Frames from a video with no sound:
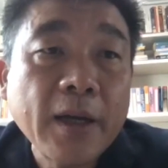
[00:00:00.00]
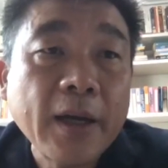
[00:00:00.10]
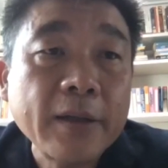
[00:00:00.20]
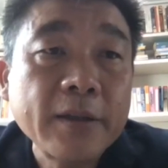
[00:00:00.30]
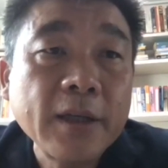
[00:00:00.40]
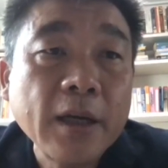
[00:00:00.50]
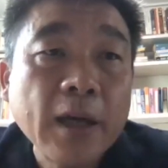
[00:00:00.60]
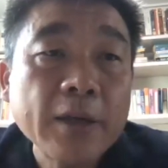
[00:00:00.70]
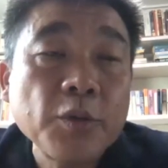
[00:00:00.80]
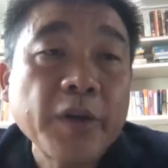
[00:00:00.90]
And
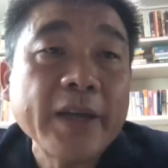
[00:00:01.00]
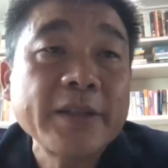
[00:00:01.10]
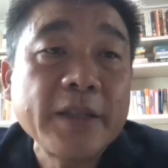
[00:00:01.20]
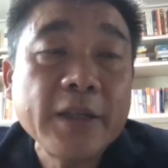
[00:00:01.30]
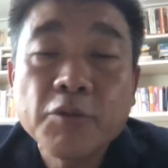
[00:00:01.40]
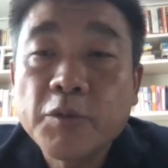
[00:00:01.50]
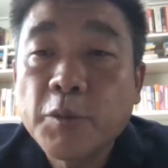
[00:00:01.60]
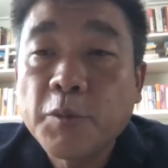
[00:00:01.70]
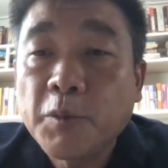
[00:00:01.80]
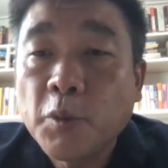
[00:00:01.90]
as you can see
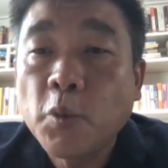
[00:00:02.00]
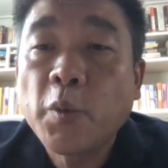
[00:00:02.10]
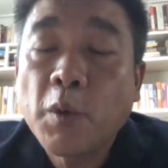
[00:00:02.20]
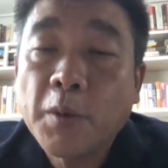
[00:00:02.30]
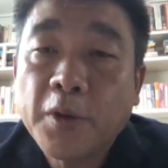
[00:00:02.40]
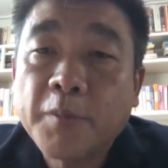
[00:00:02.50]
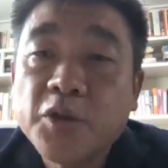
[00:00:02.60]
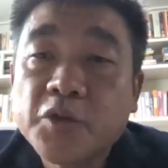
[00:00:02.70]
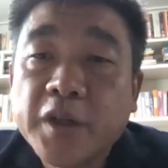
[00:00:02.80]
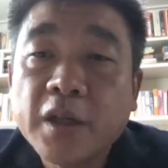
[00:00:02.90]
from
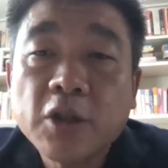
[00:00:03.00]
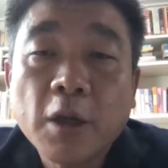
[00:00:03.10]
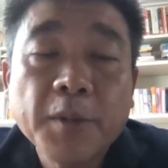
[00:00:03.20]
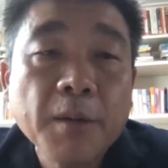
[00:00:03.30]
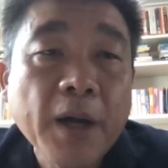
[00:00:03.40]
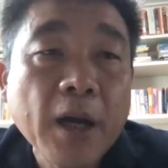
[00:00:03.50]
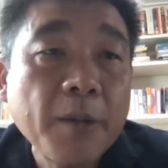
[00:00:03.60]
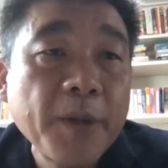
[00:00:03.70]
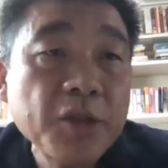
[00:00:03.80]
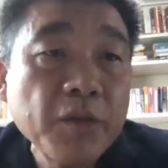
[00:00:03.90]
the result of a
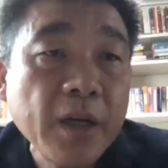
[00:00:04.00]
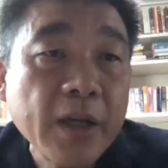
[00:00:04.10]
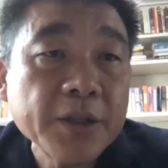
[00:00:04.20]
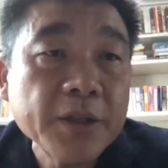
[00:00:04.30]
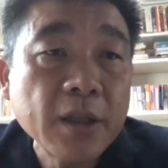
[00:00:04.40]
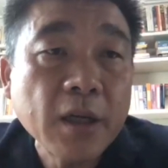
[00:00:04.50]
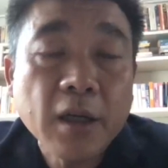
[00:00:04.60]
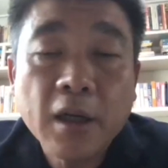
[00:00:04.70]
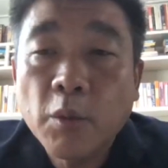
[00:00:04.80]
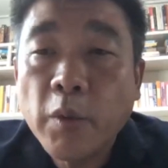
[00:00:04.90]
parliamentary election
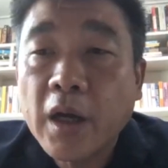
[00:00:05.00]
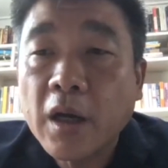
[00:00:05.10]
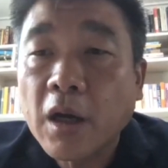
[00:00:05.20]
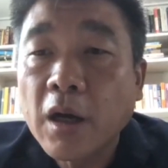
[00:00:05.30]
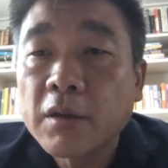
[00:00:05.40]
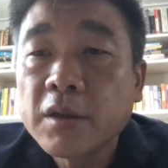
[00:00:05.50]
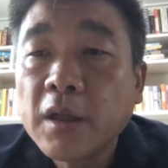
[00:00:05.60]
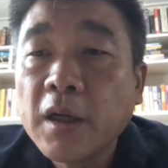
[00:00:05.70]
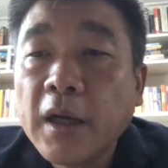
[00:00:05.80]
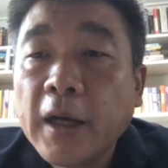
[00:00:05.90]
a week ago,
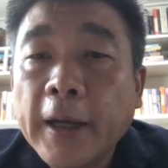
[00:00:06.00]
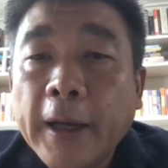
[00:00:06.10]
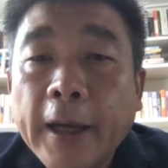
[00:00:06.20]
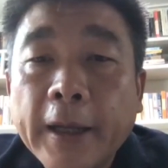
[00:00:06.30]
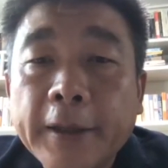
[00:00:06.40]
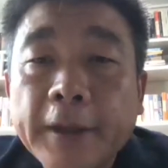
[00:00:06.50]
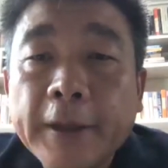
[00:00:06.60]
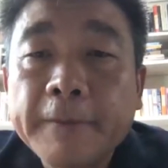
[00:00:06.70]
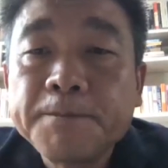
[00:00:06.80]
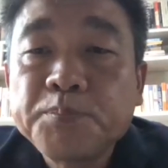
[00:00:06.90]

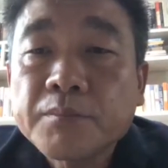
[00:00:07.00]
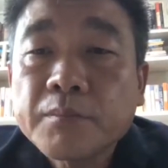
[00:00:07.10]
and